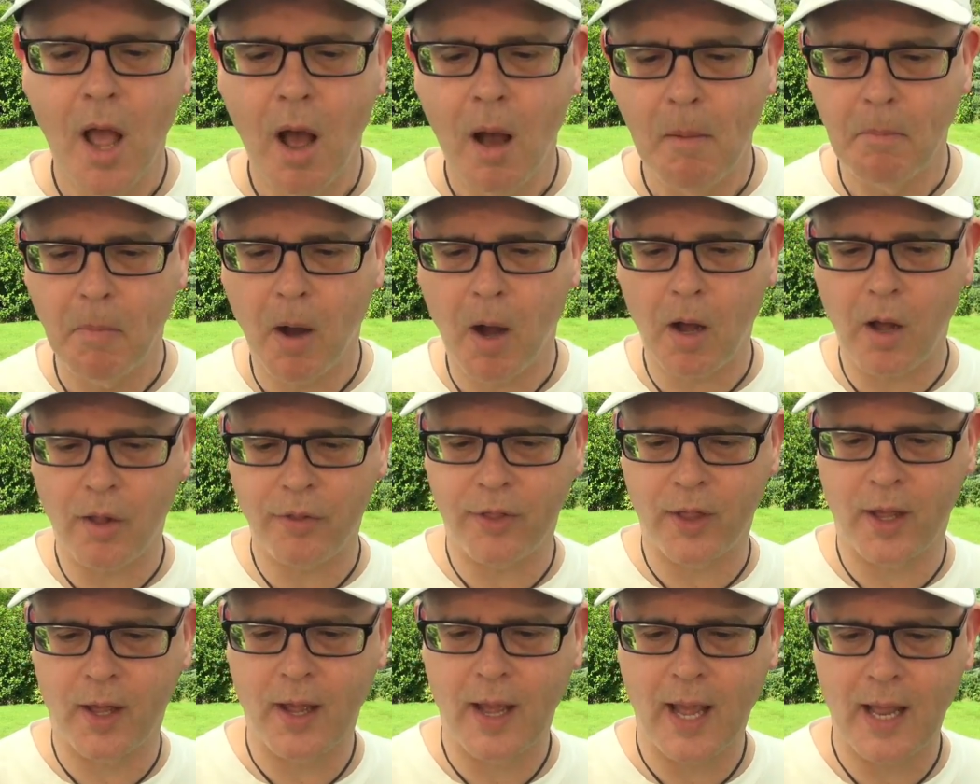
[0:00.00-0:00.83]

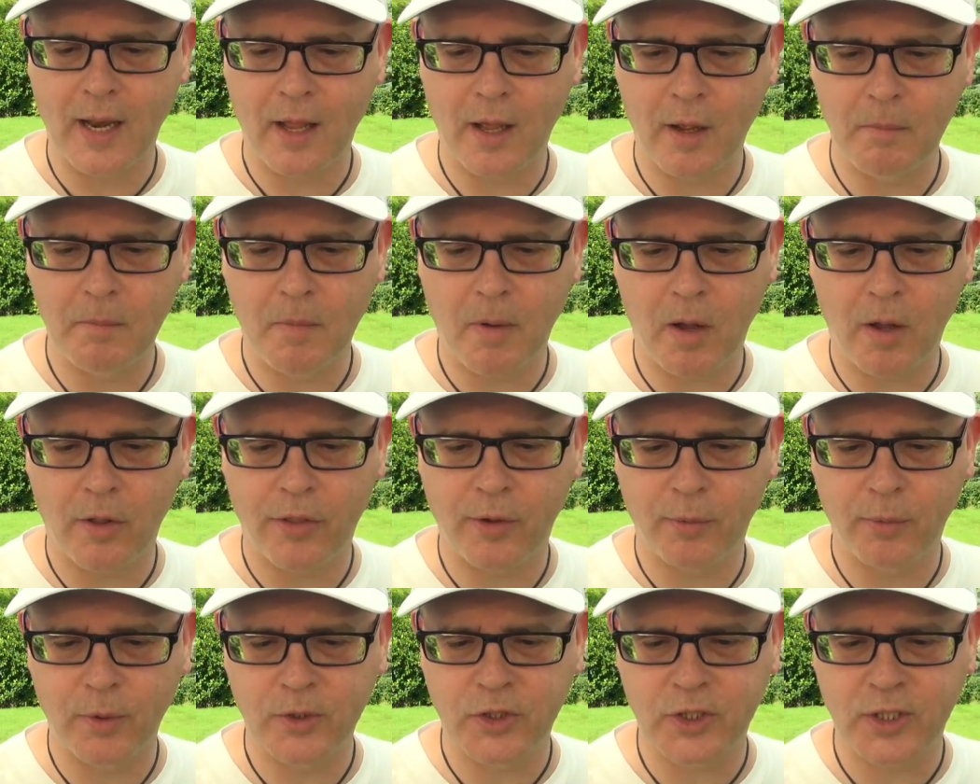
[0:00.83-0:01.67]
Martha. Hello,
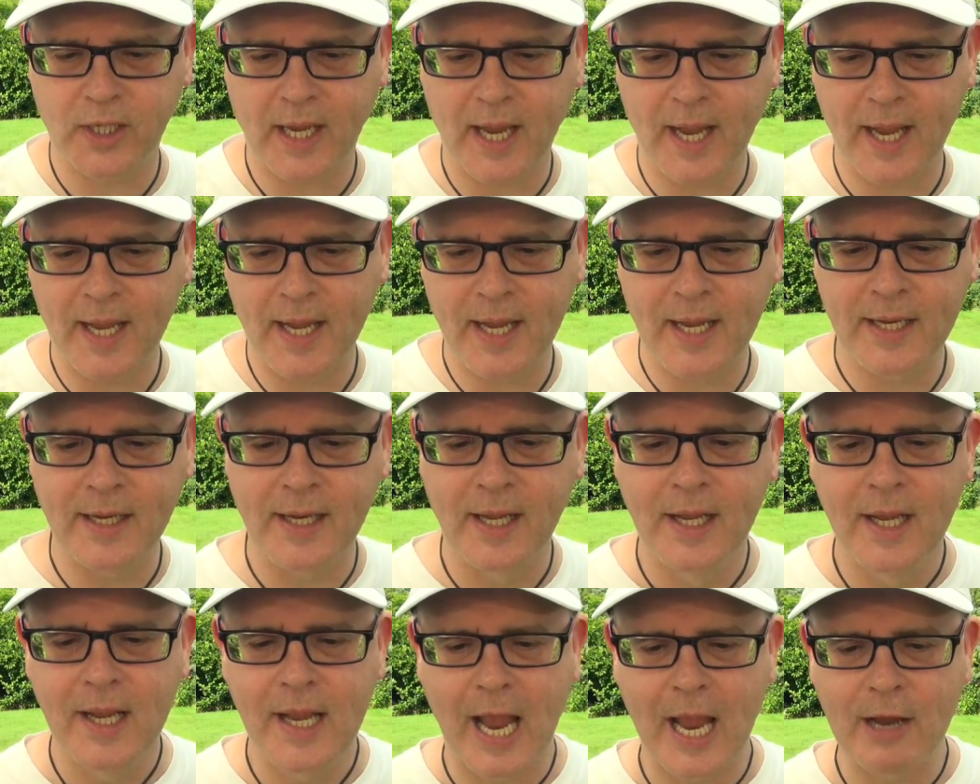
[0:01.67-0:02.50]
Martha, once again.
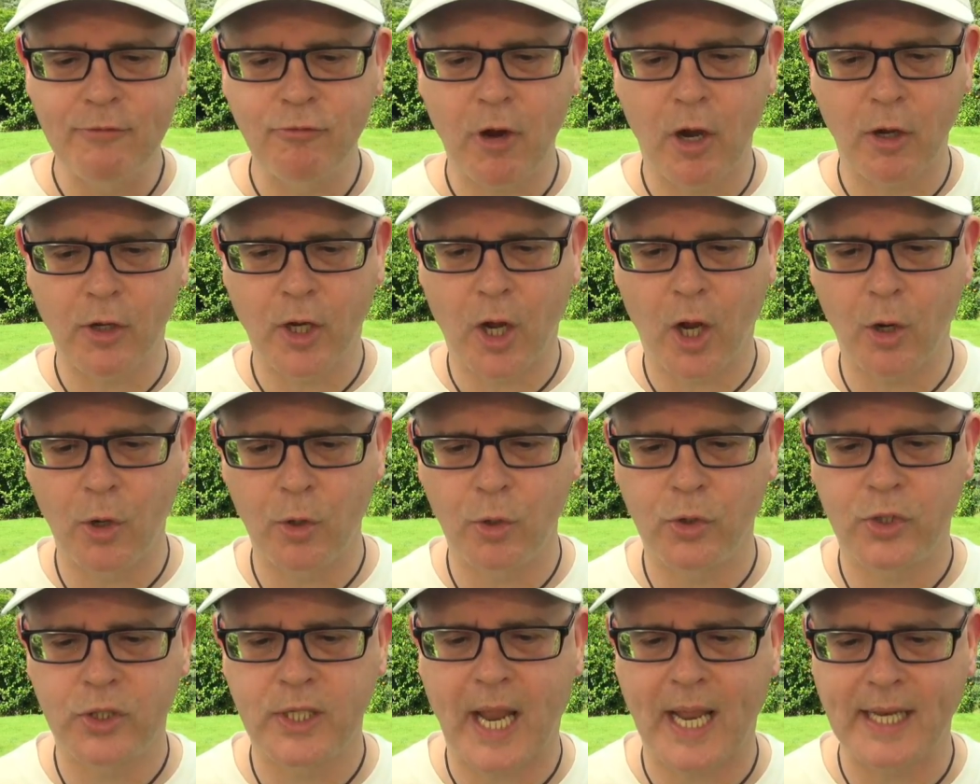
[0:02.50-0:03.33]

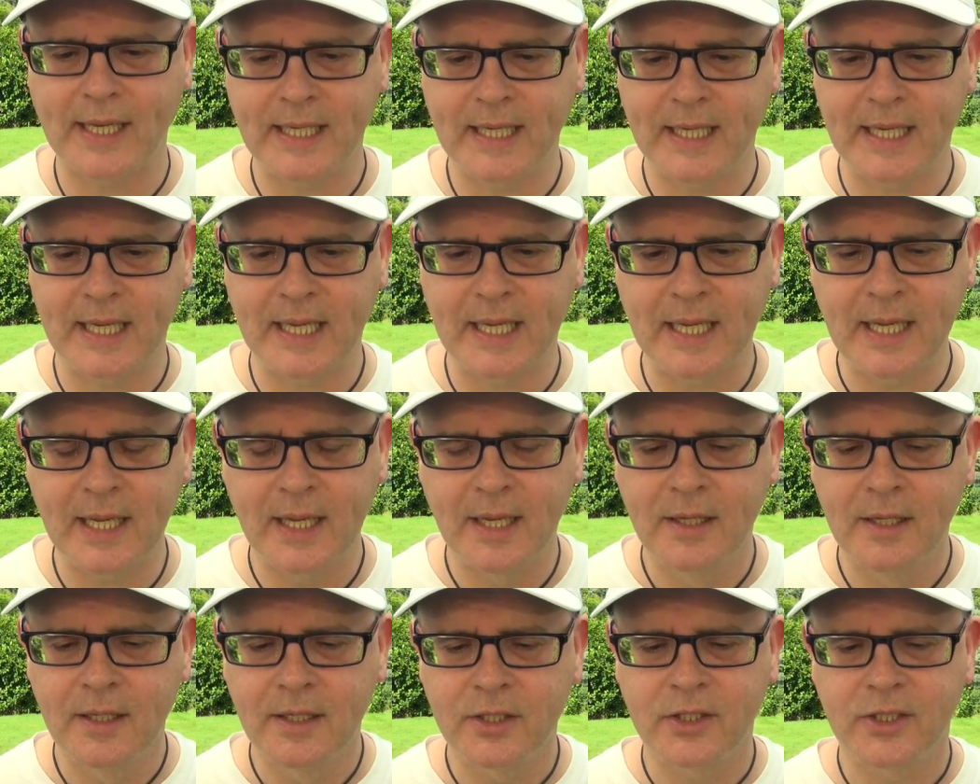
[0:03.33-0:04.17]
Hiroko Tani
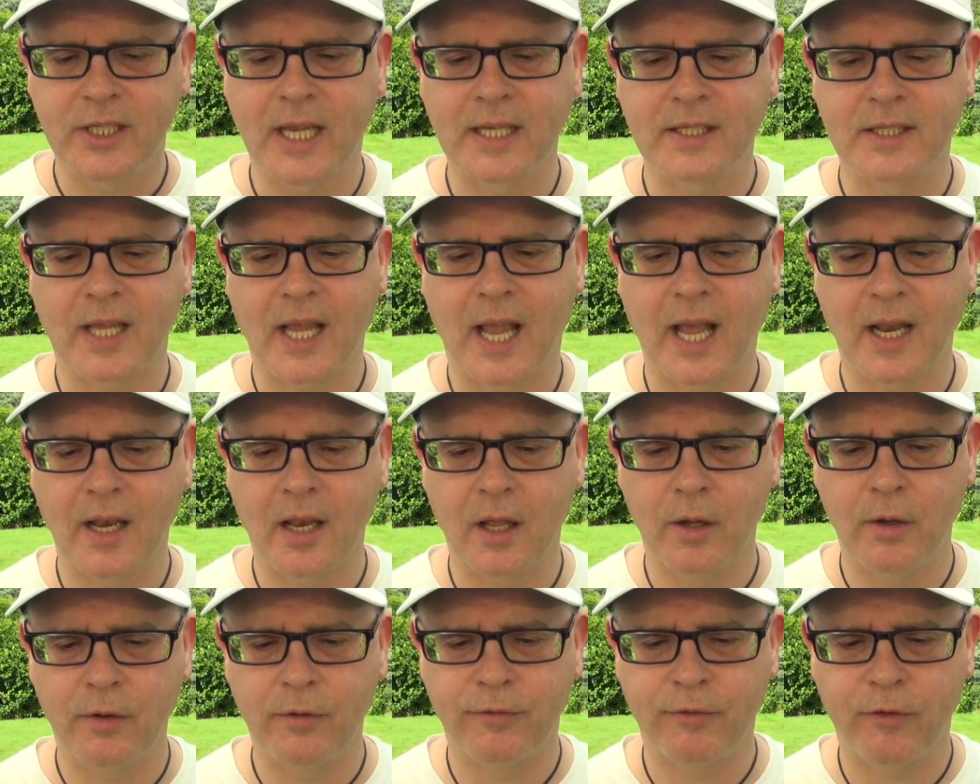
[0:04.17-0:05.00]
says
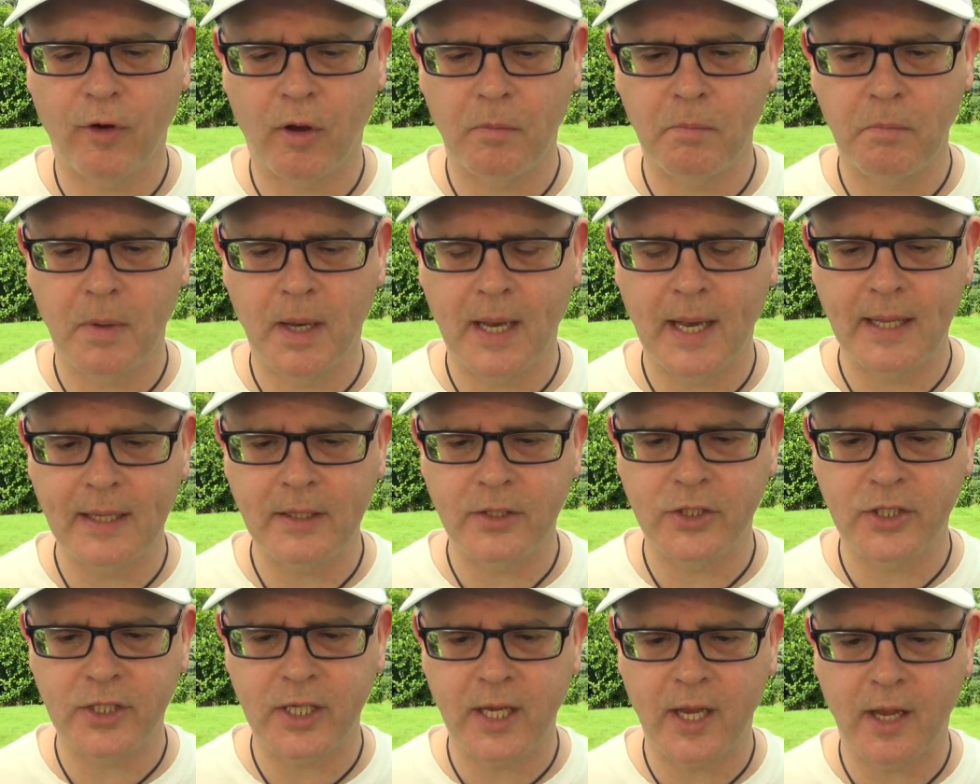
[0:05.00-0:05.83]
hello from
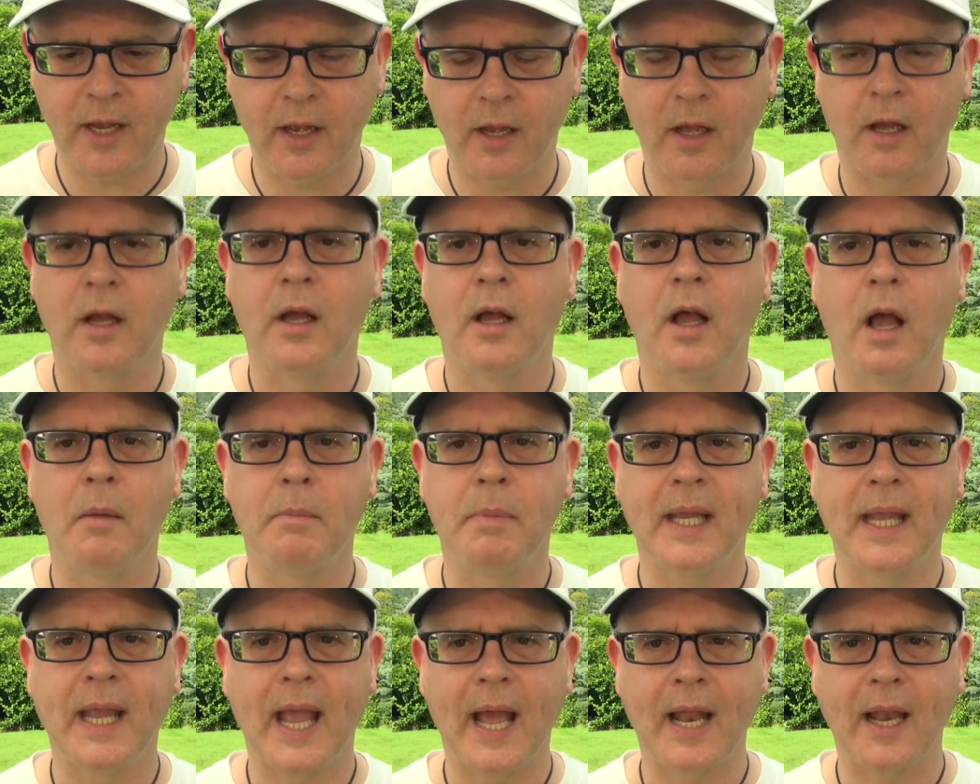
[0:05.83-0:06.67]
Malaysia. A
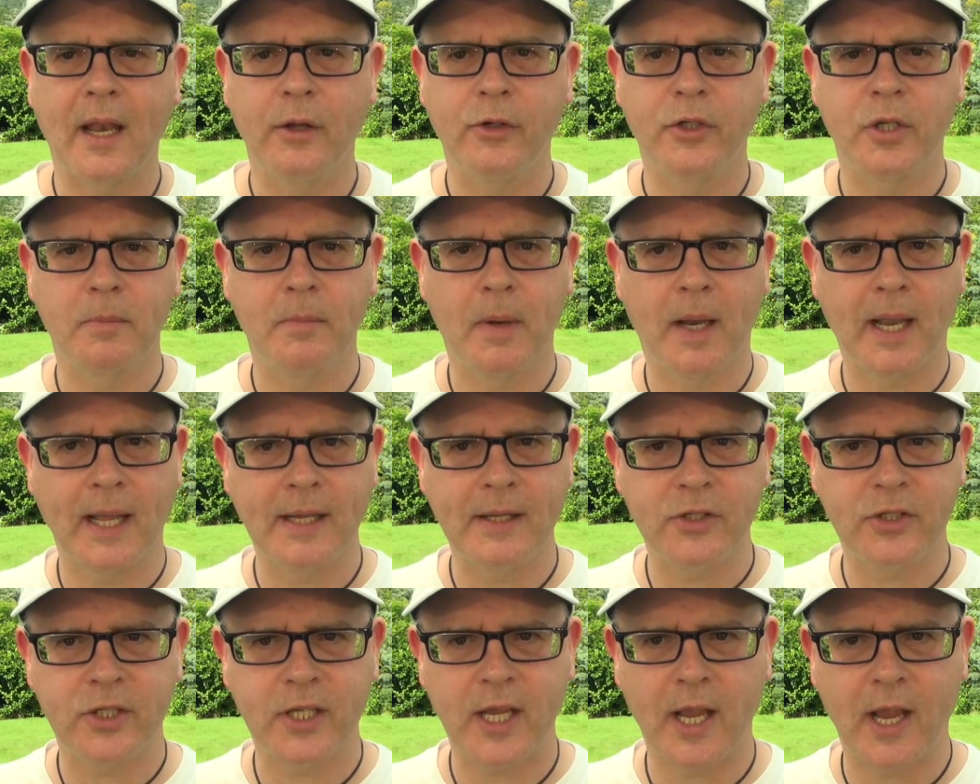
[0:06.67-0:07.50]
big hello to
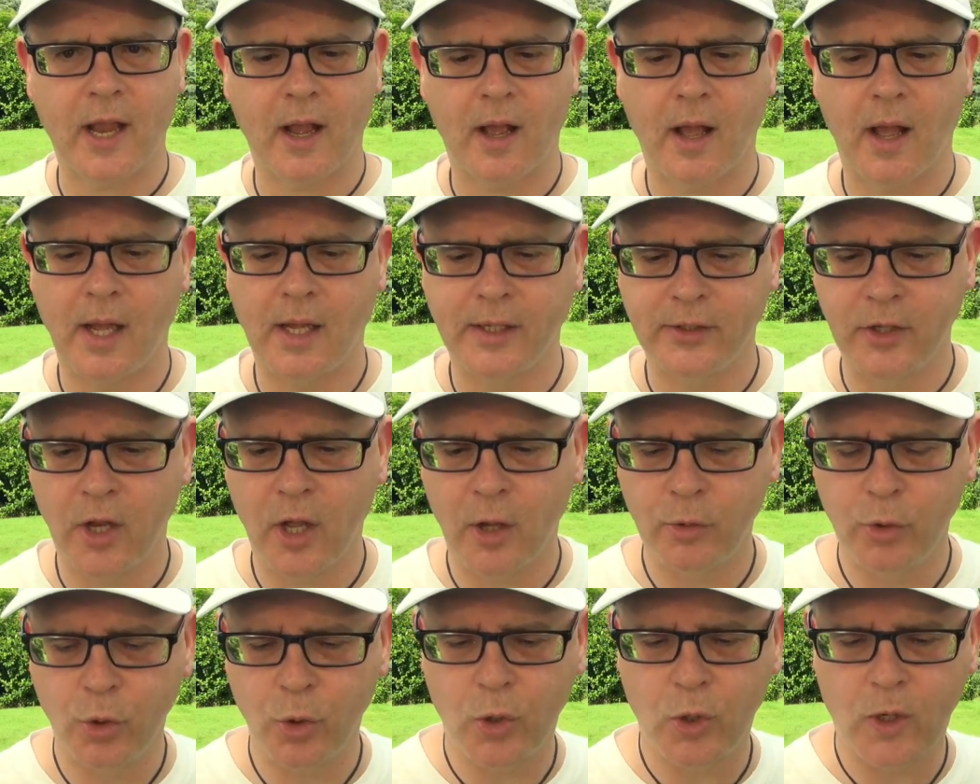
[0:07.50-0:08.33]
Malaysia. I
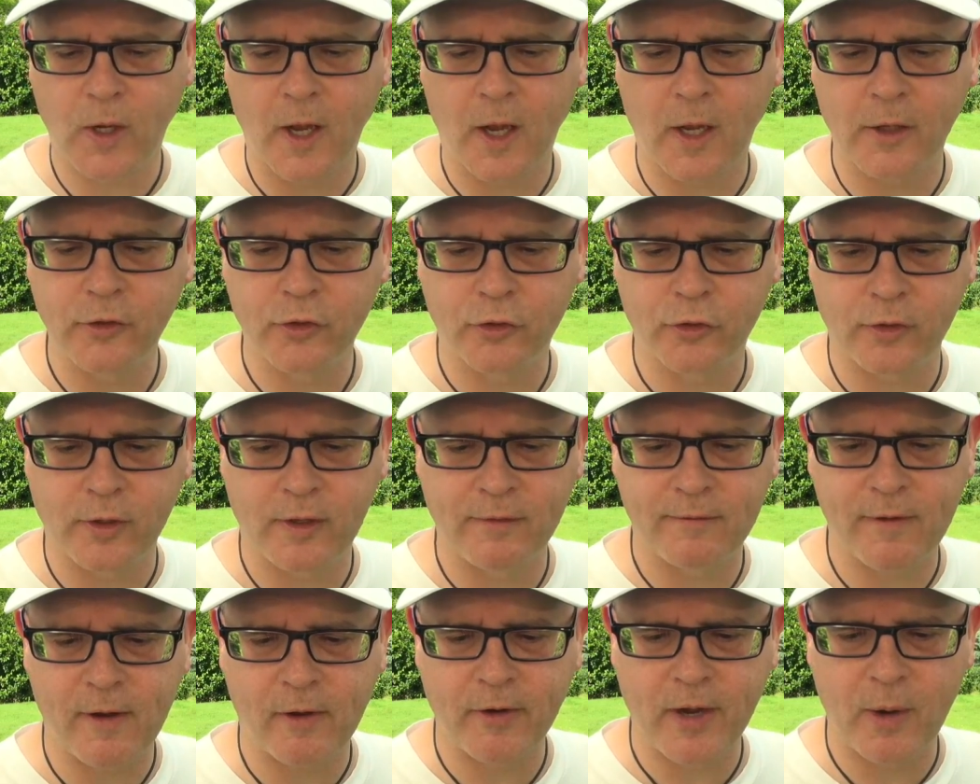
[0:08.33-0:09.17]
know your
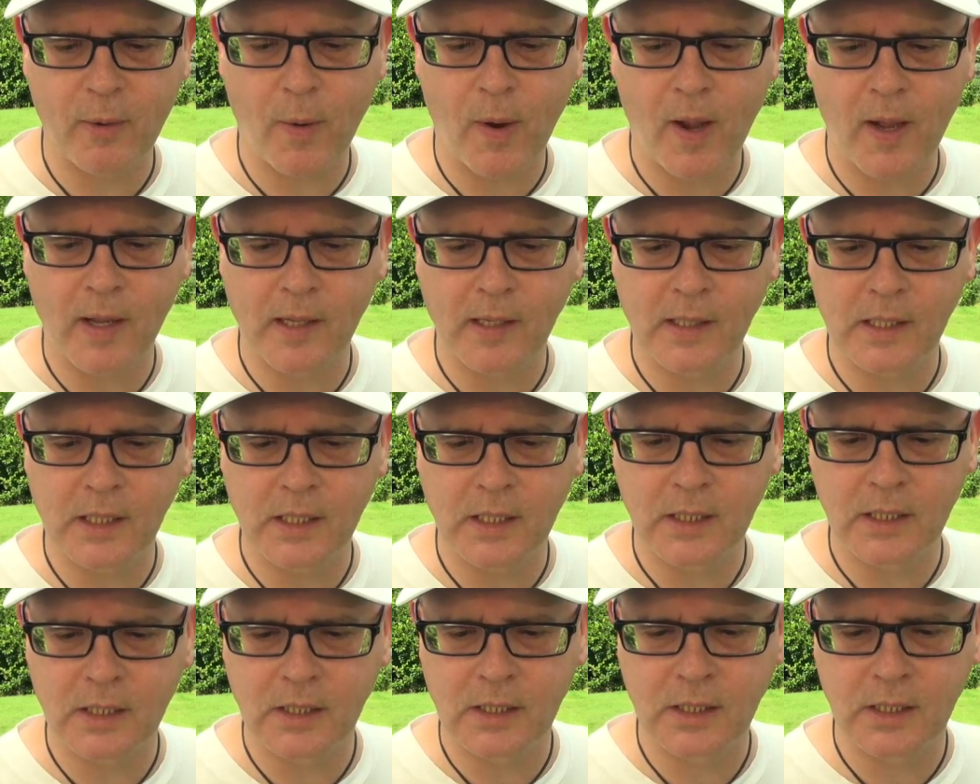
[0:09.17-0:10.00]
country very
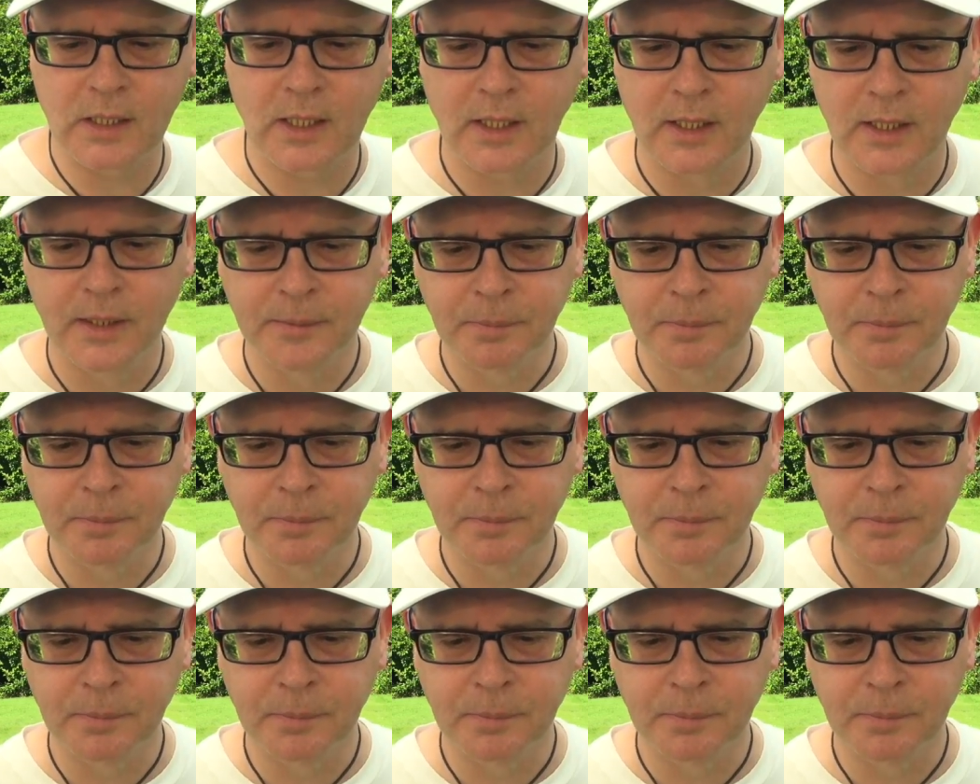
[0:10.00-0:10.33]
well.